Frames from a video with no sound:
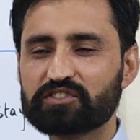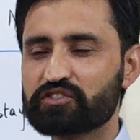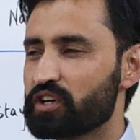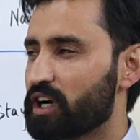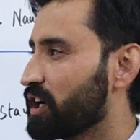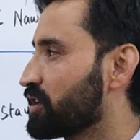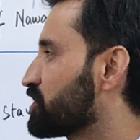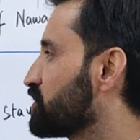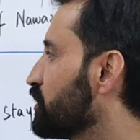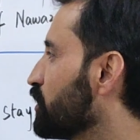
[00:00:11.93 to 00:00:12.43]

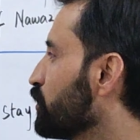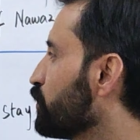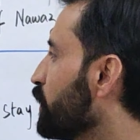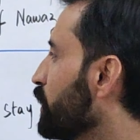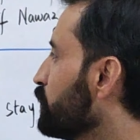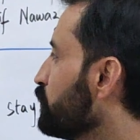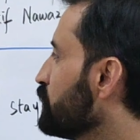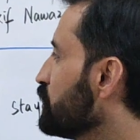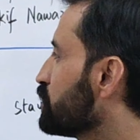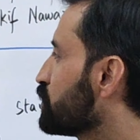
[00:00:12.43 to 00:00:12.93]
structure
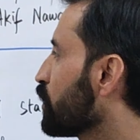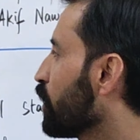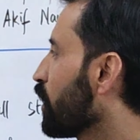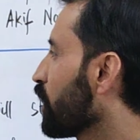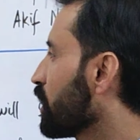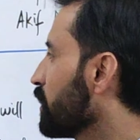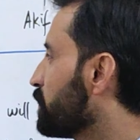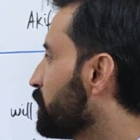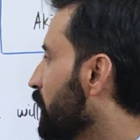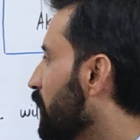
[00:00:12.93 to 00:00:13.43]
when we
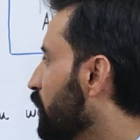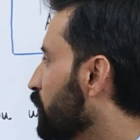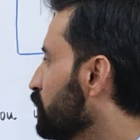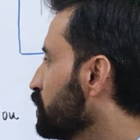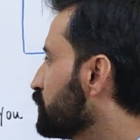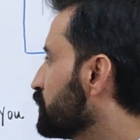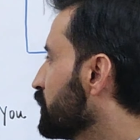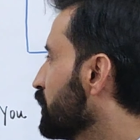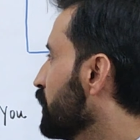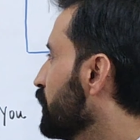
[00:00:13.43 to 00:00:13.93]
talk
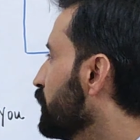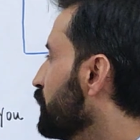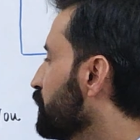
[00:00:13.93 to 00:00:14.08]
about